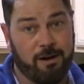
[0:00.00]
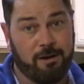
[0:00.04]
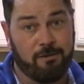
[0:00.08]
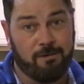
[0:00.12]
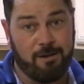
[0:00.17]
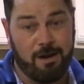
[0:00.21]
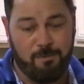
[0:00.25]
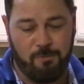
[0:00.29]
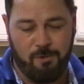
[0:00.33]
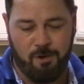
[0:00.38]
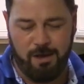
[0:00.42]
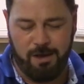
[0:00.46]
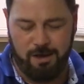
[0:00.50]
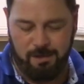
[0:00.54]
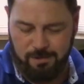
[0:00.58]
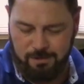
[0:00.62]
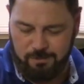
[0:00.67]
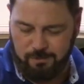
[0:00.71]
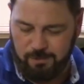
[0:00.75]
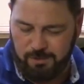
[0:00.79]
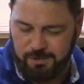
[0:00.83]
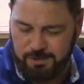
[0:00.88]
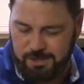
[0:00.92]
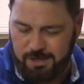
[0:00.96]
on Grandma
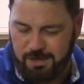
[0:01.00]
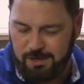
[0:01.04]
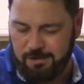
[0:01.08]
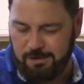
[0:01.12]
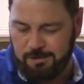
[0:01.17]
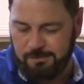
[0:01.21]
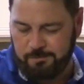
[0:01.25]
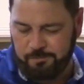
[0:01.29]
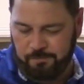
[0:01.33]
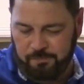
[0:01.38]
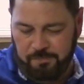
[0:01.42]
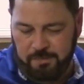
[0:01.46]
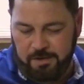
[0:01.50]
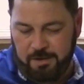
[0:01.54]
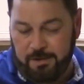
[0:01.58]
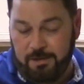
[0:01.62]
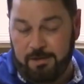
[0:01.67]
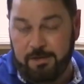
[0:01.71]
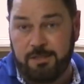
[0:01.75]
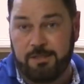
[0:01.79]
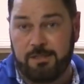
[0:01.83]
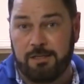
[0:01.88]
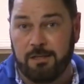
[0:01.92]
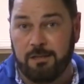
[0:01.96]
Helen rules here.
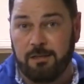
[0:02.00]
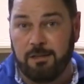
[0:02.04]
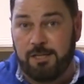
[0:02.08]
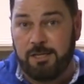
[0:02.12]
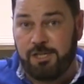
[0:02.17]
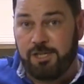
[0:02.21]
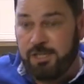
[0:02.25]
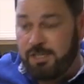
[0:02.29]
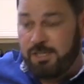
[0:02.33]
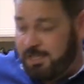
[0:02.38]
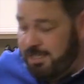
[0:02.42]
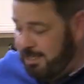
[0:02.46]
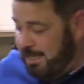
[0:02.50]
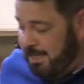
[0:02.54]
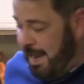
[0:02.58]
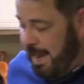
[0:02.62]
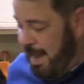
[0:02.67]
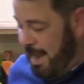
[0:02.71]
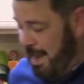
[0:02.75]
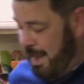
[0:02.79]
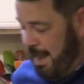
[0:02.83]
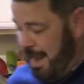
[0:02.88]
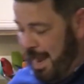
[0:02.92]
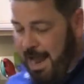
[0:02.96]
Delicious
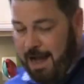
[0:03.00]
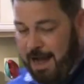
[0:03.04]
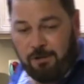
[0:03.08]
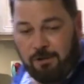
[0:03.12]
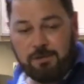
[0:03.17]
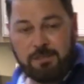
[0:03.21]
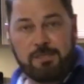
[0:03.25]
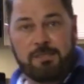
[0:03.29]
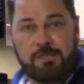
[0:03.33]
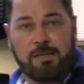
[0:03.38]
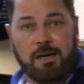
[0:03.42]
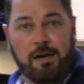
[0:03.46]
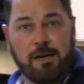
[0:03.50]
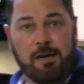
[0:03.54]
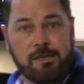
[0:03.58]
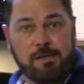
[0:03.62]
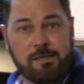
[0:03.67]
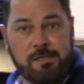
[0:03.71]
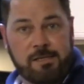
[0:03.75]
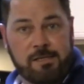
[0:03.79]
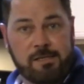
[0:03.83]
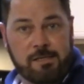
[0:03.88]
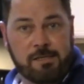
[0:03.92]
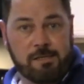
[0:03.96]

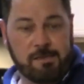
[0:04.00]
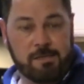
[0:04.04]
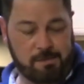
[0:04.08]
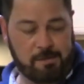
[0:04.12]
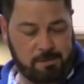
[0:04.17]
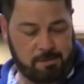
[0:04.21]
outdoes